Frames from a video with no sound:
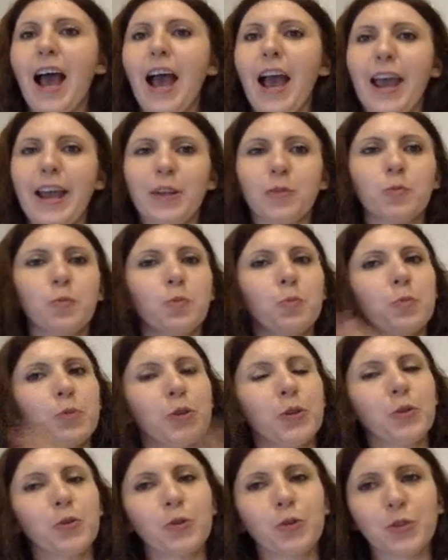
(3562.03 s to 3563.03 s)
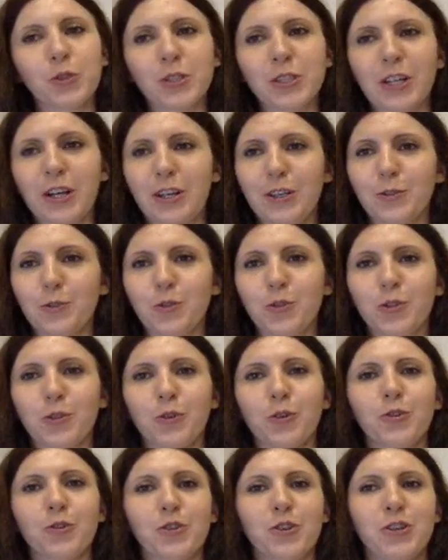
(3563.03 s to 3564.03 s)
and you start to
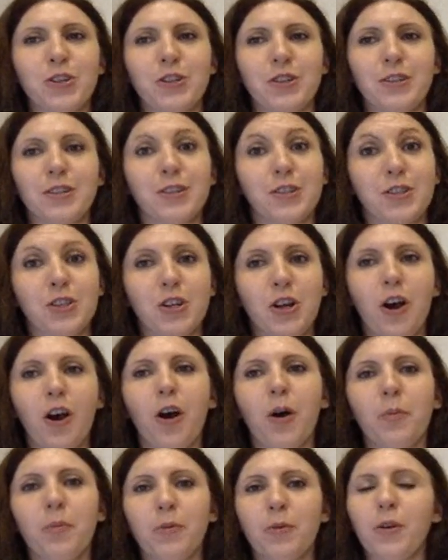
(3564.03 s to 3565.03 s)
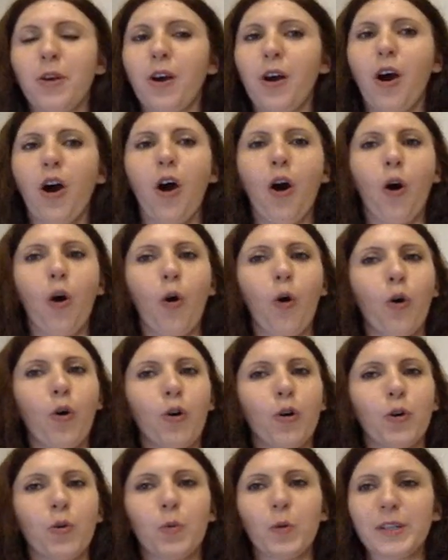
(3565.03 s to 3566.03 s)
search a job
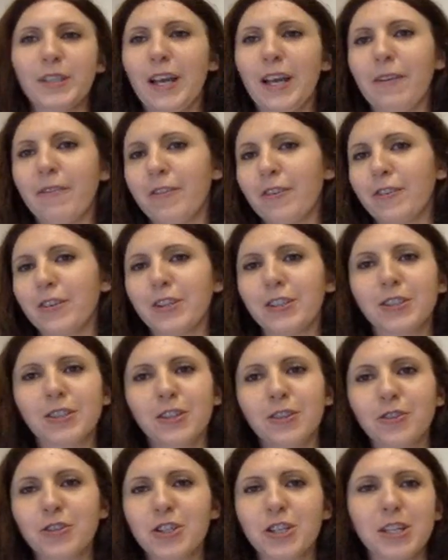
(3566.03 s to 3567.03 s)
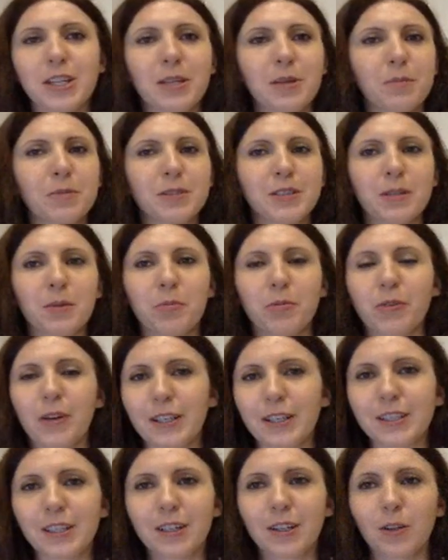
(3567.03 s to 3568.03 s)
or whatever, internships,
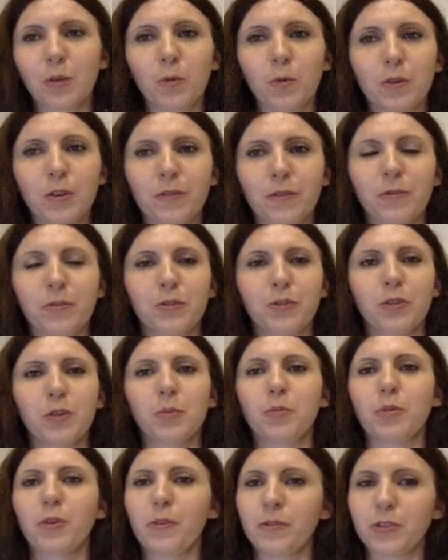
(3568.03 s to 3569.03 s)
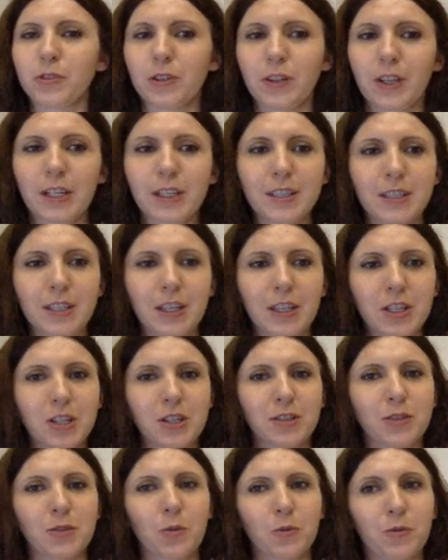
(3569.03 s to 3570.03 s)
practical work for non-profit
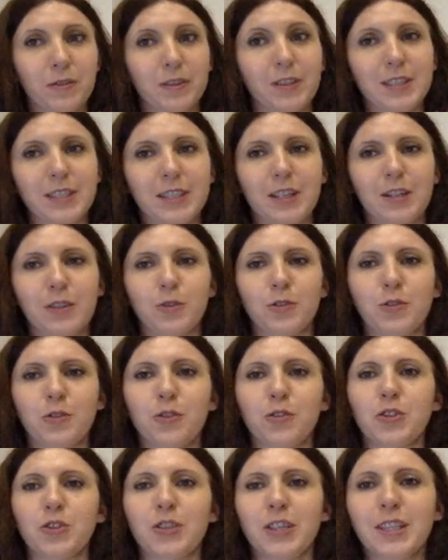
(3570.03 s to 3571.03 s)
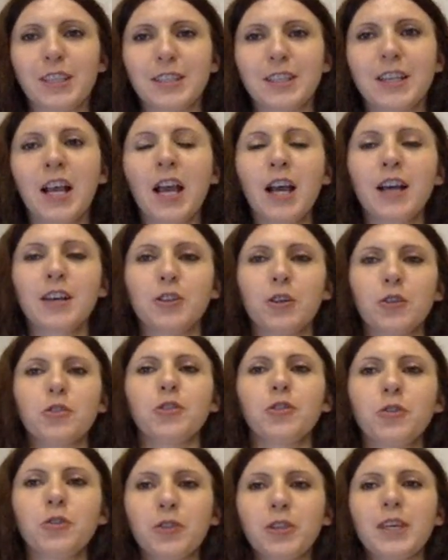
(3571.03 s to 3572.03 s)
organizations. So really start to search this. So
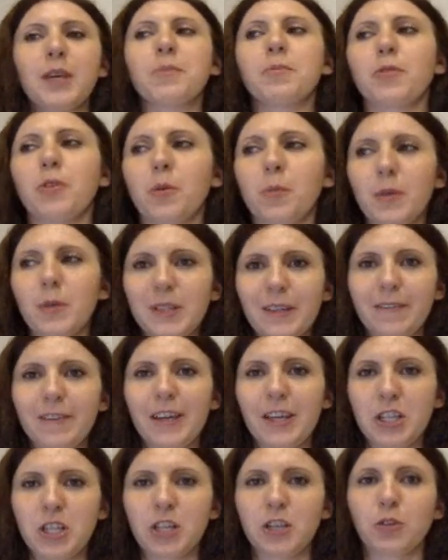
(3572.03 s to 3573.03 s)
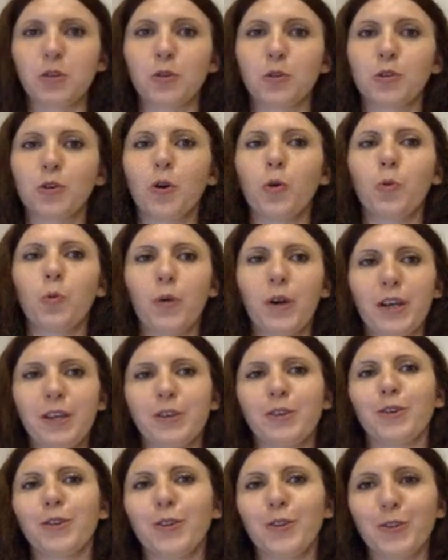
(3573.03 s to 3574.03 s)
you keep your motivation, you know why
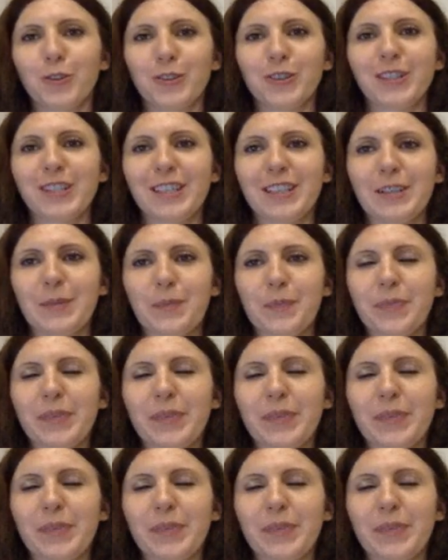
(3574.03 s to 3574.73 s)
you're learning.